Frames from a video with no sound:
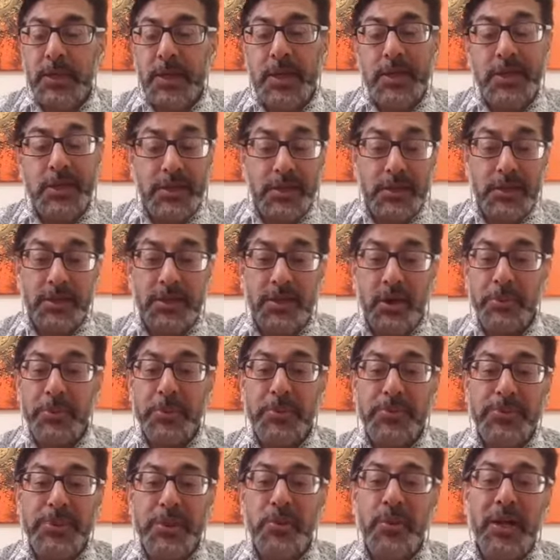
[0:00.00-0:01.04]
And uh, a lot of
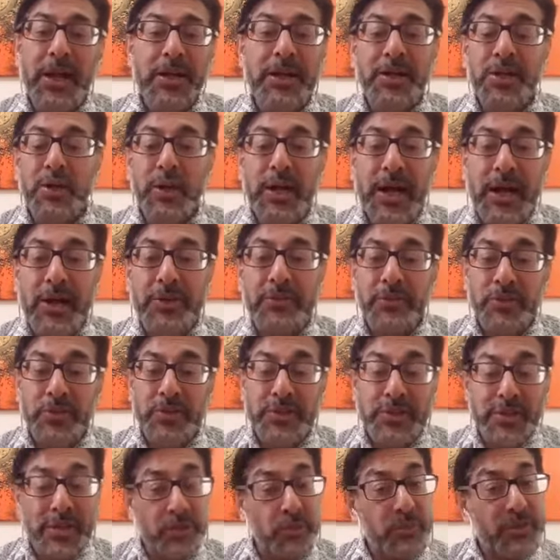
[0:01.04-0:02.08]
people say, well, I don't know how to
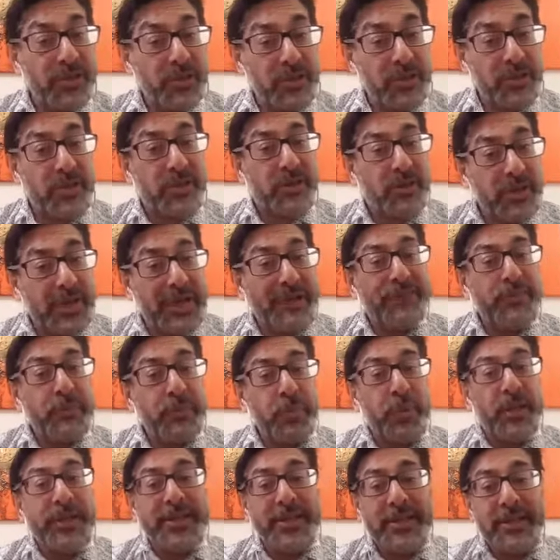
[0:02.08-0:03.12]
sell. Well, look,
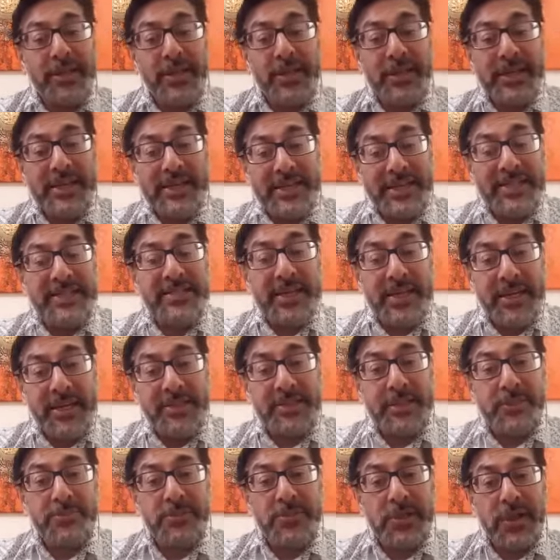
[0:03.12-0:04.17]
everybody is
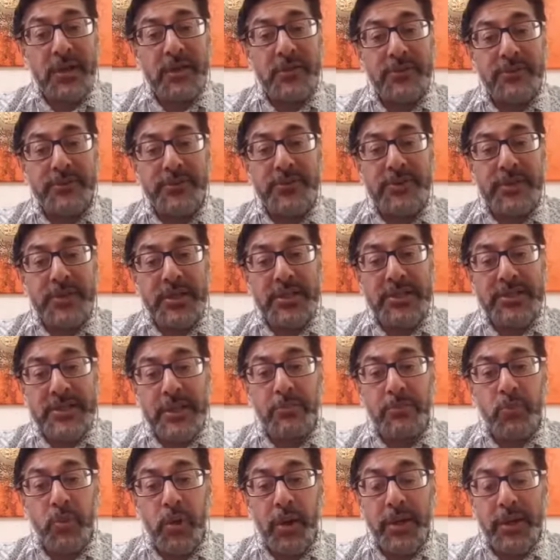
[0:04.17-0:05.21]
selling themselves in
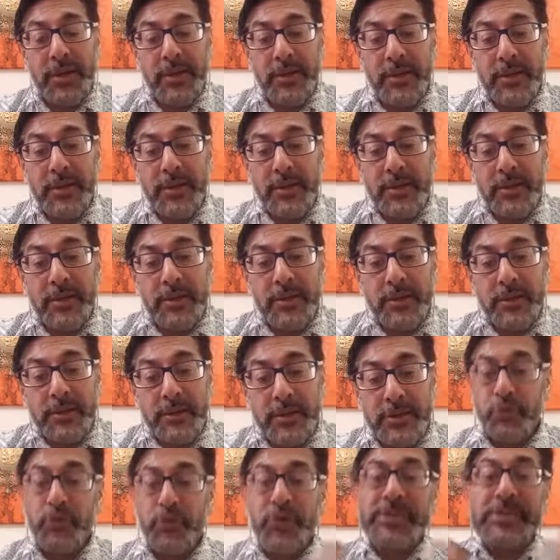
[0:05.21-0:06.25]
some way.
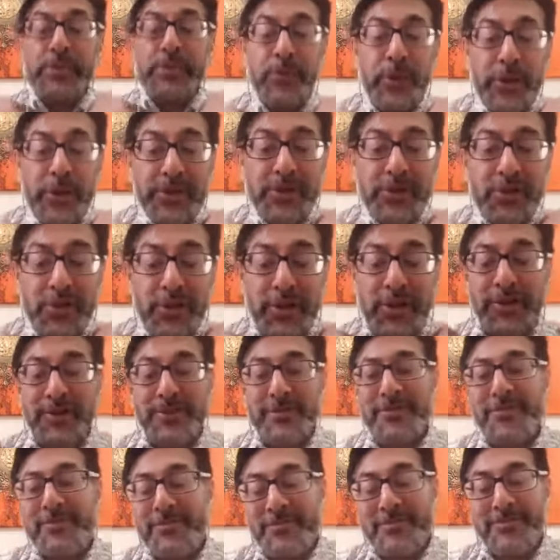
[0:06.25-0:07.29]
There's a reason I'm wearing this shirt
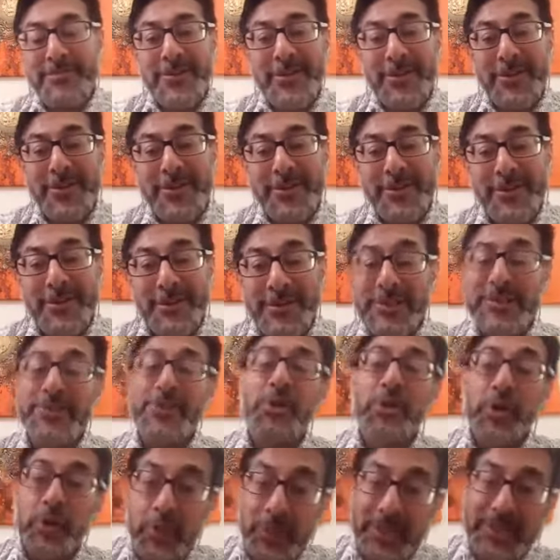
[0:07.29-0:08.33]
because it's
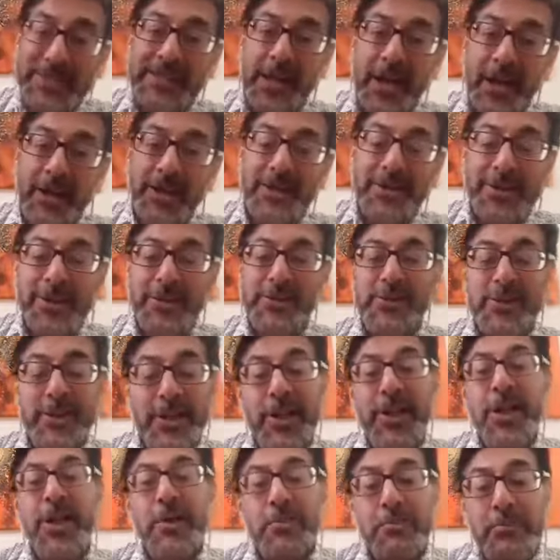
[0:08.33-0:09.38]
the only one that's ironed actually.